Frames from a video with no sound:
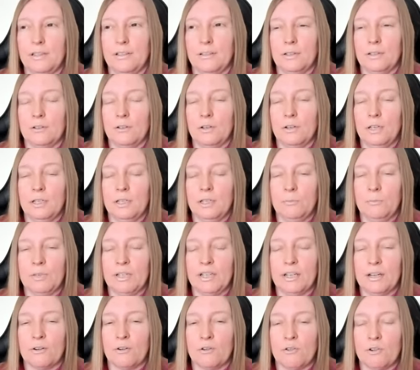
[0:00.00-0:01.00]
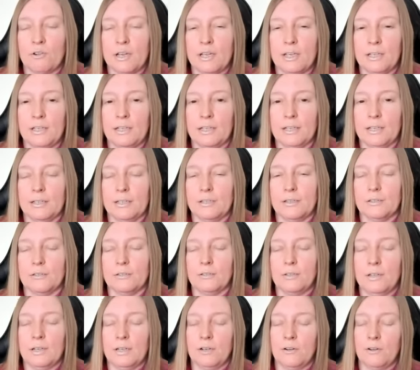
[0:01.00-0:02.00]
I got a little bit angry in the end,
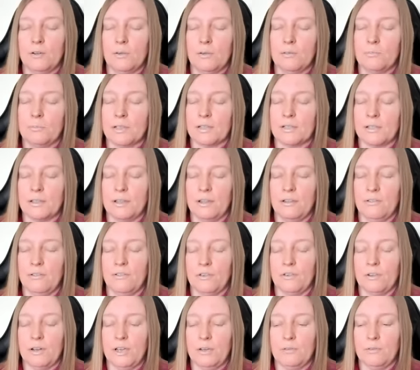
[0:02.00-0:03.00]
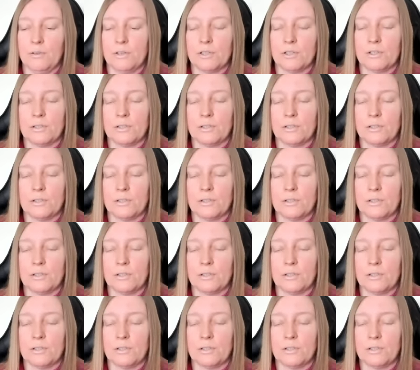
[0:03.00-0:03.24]
not angry with myself or anyone,